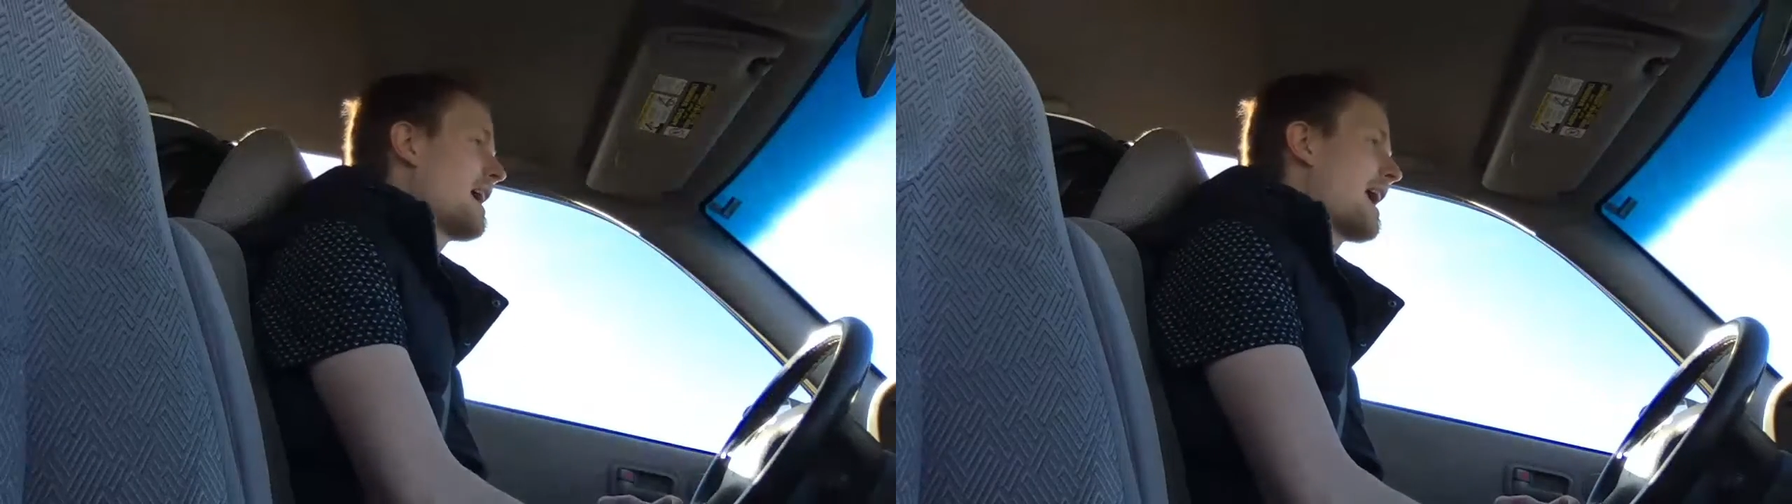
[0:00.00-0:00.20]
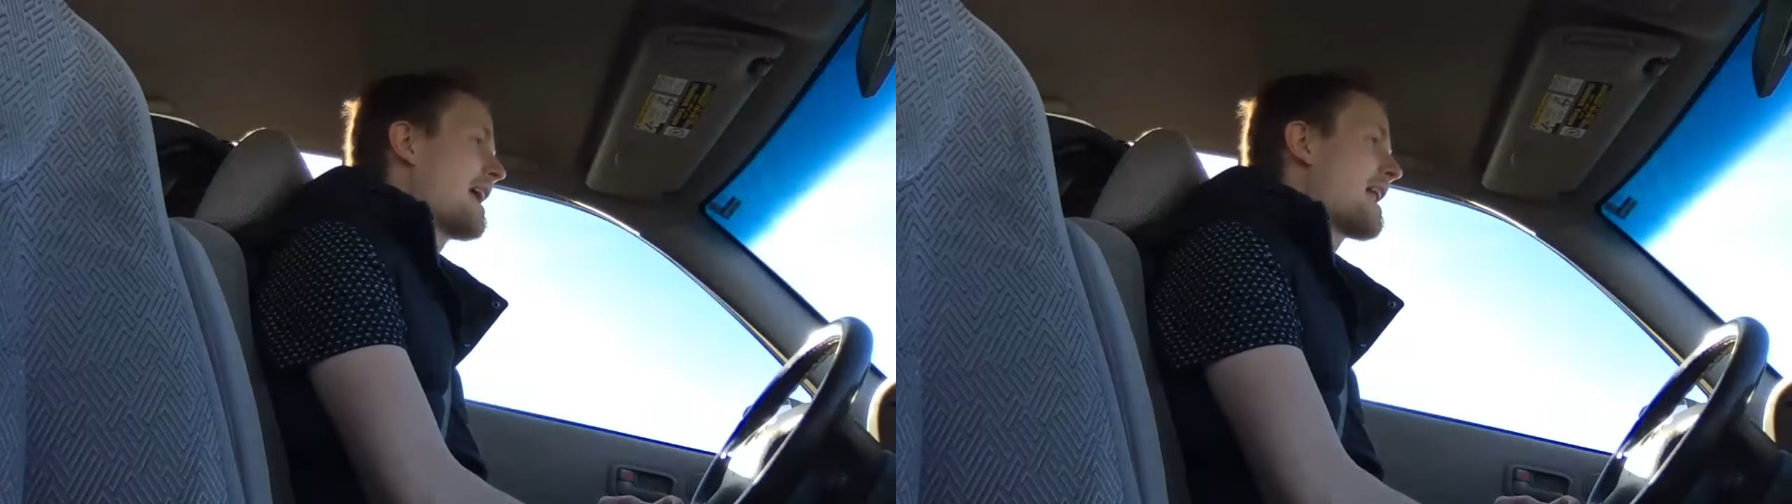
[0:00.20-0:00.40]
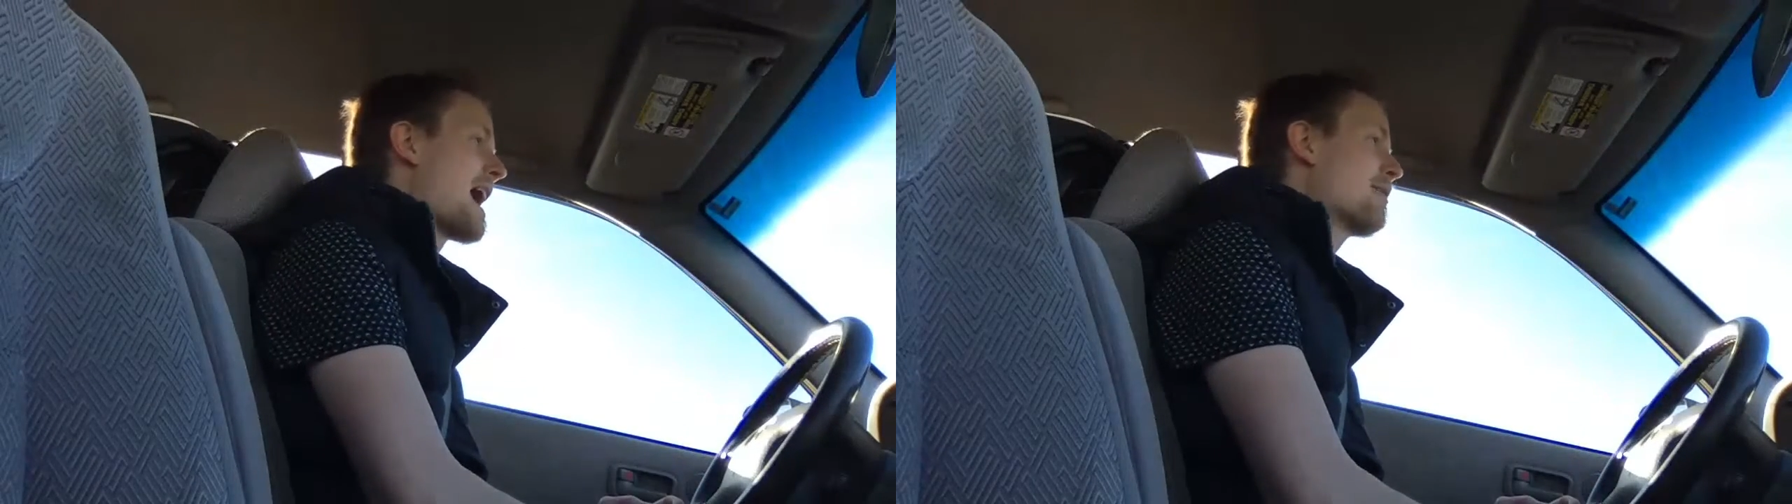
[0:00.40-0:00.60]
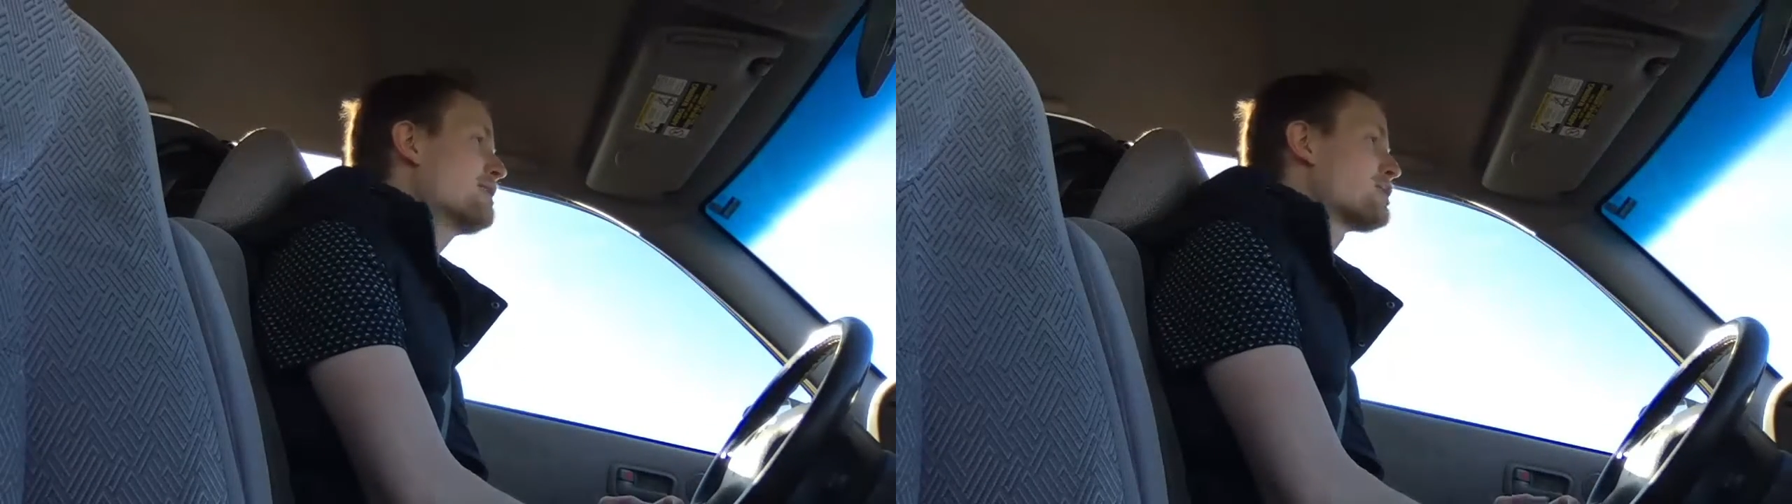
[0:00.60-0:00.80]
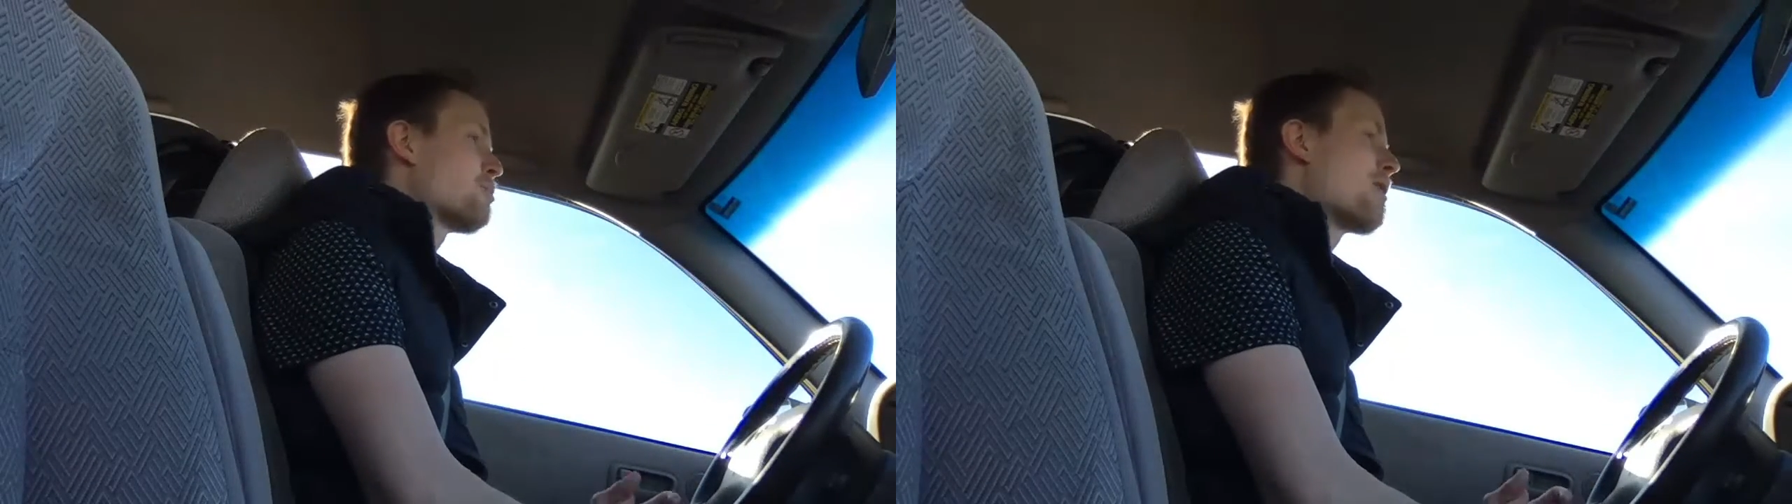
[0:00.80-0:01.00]
and I
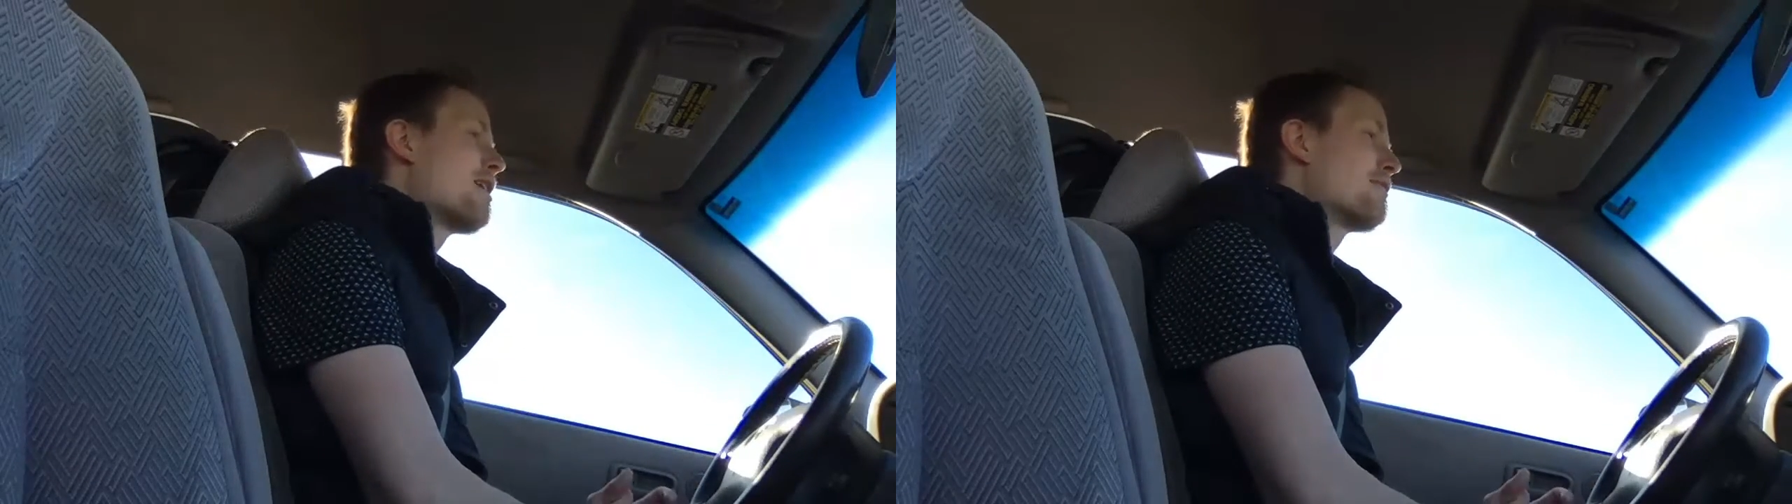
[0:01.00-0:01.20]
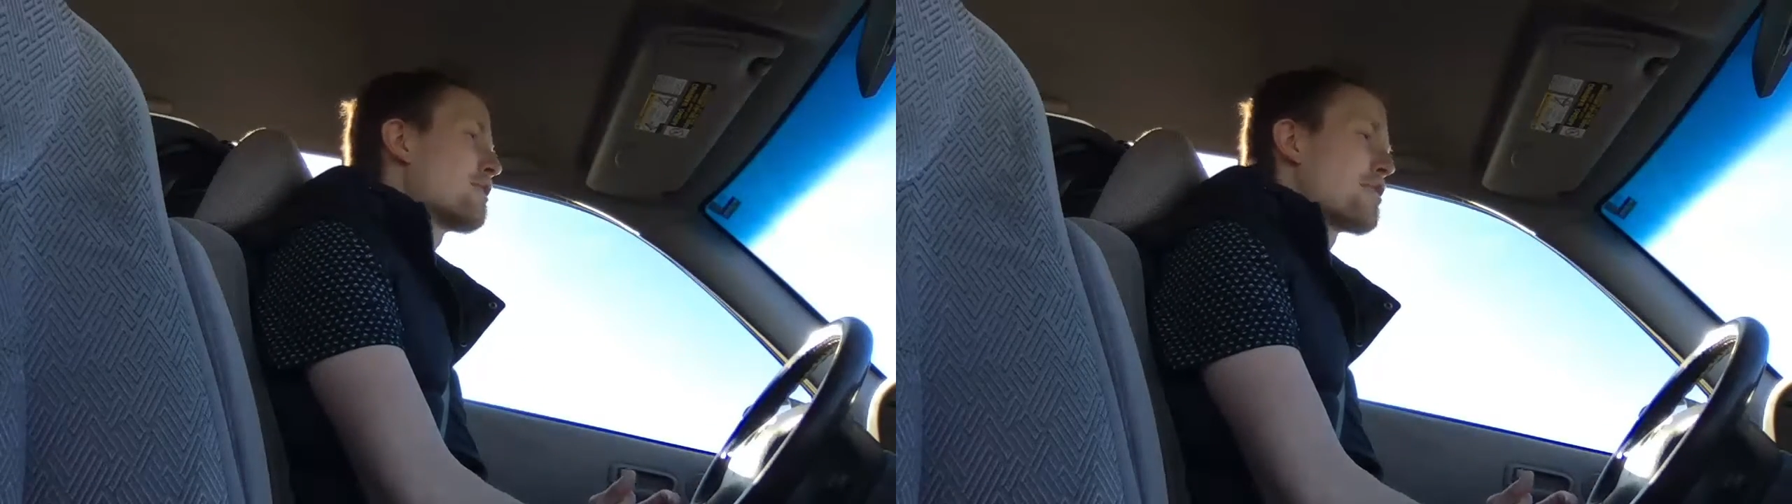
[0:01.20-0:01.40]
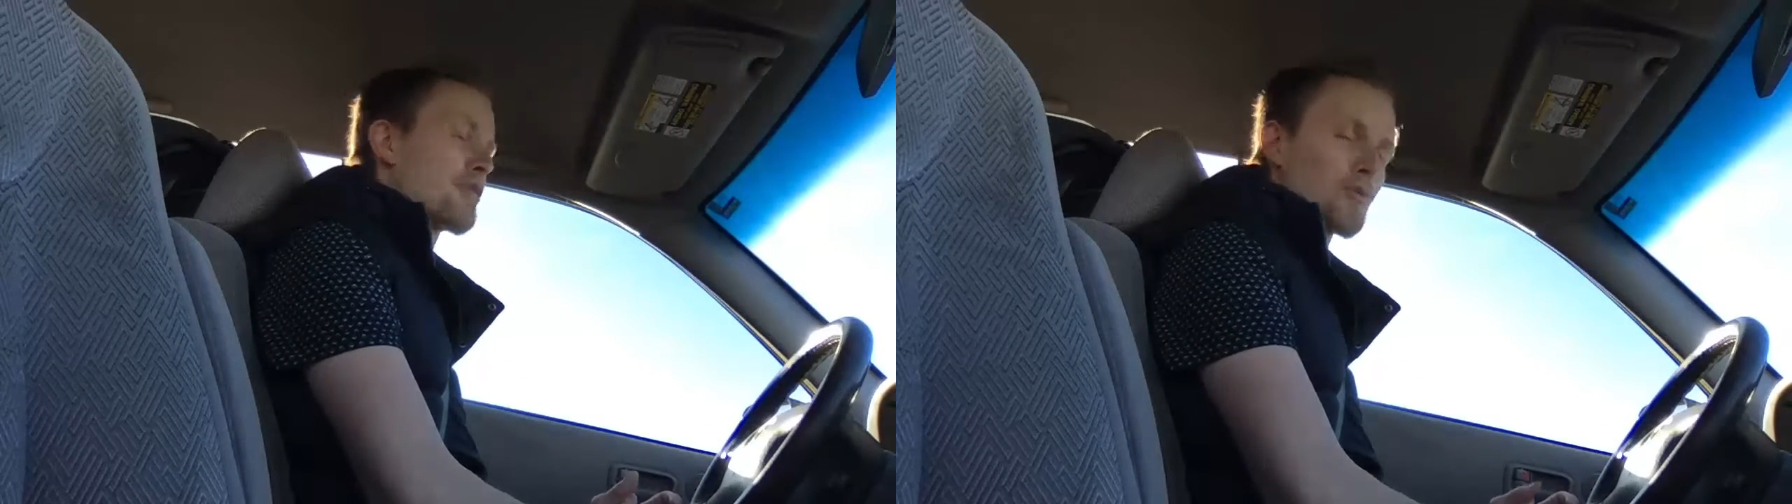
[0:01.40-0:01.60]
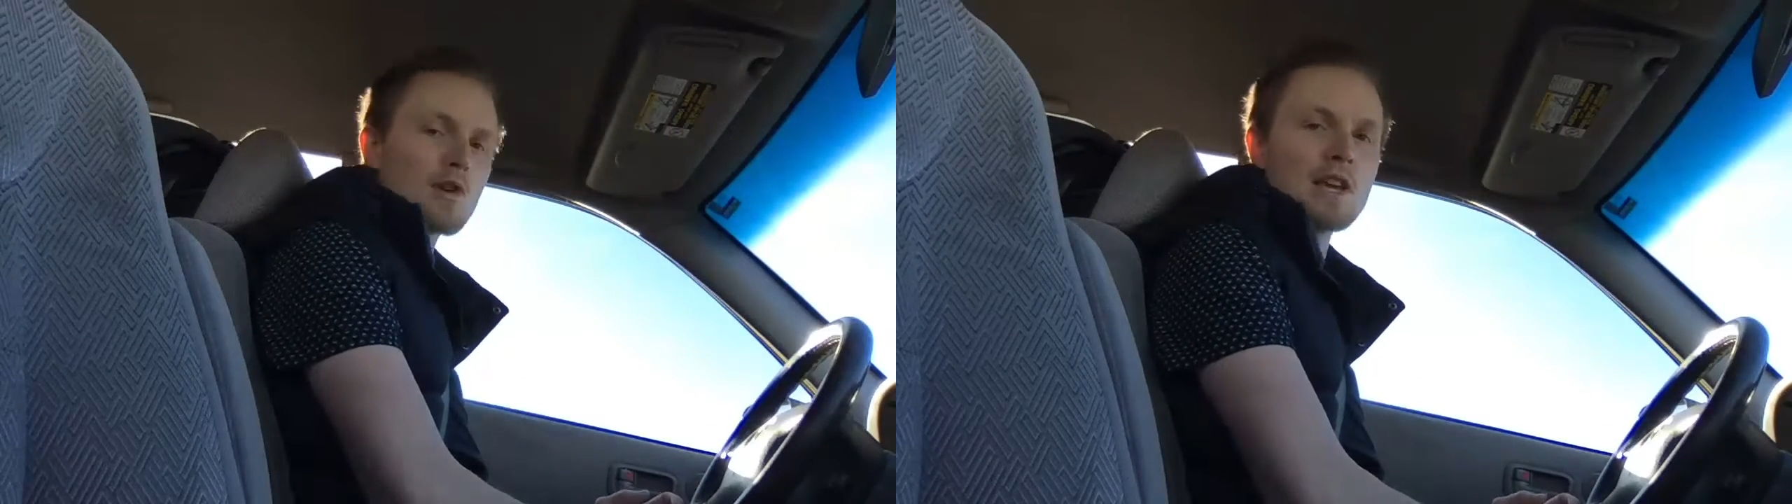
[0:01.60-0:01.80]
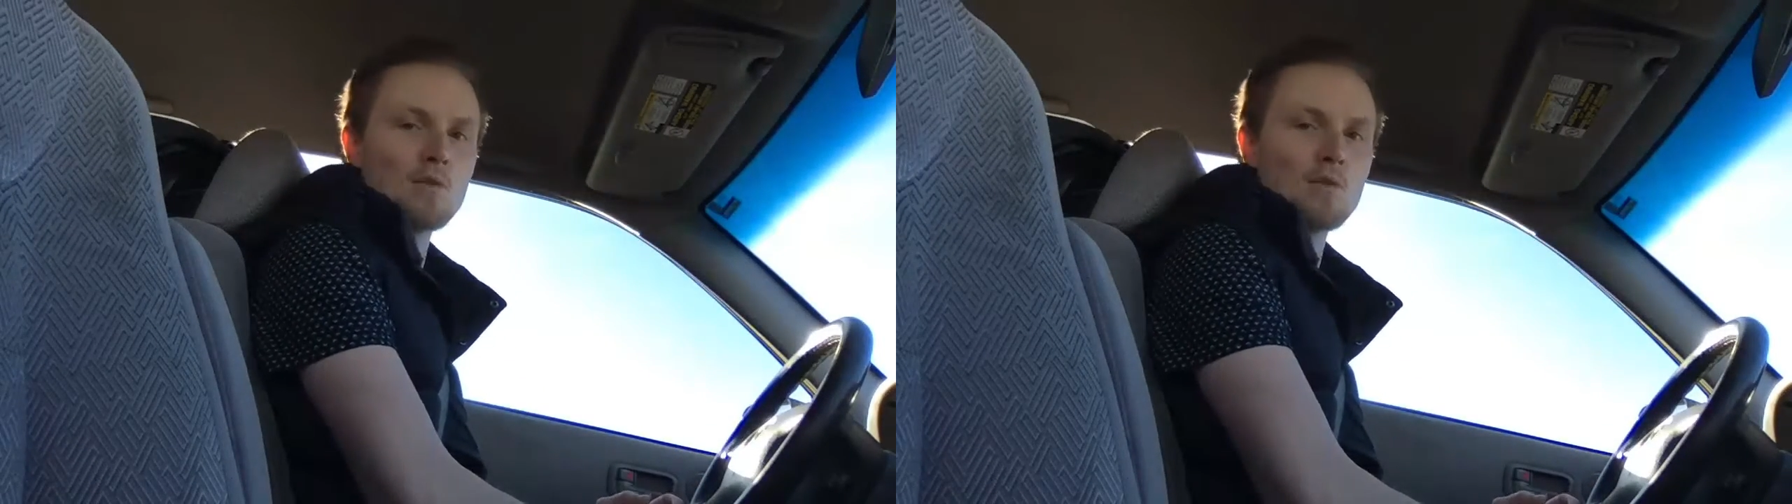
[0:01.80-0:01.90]
went 12-3